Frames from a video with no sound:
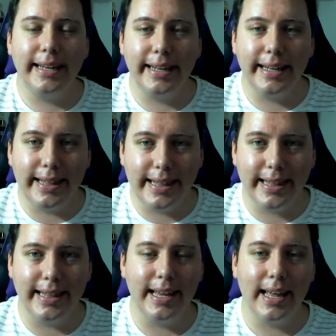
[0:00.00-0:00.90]

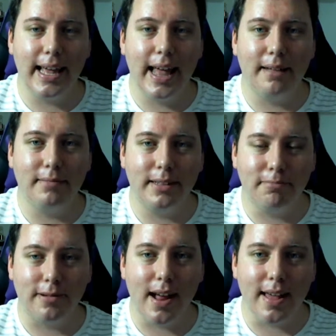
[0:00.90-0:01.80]
the
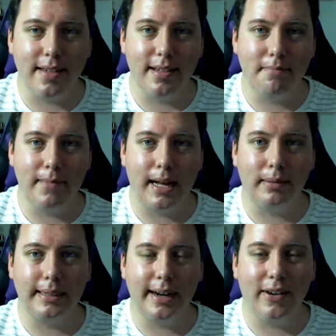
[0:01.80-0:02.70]
prices in
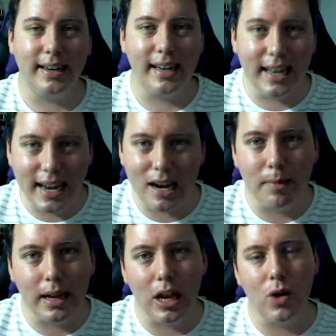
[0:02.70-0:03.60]
Melbourne are a little
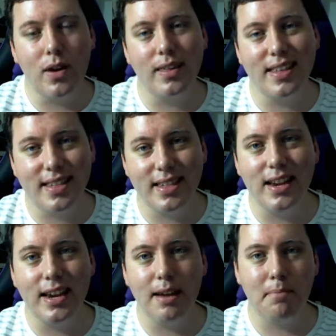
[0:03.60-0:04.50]
bit lower than
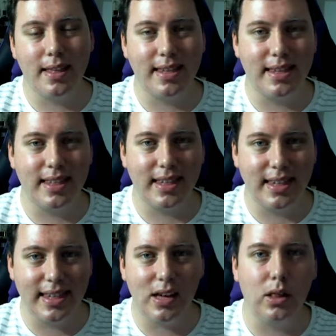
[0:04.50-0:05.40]
Sydney, but
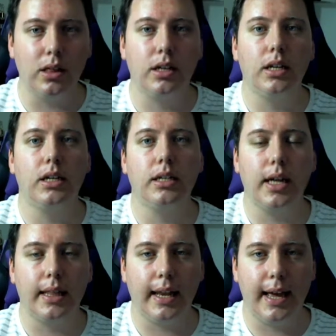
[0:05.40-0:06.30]
still,
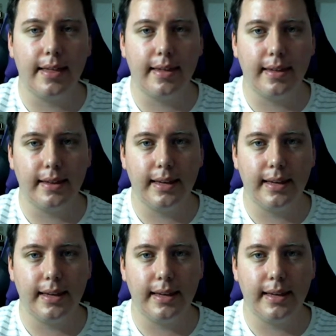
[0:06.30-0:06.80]
nonetheless,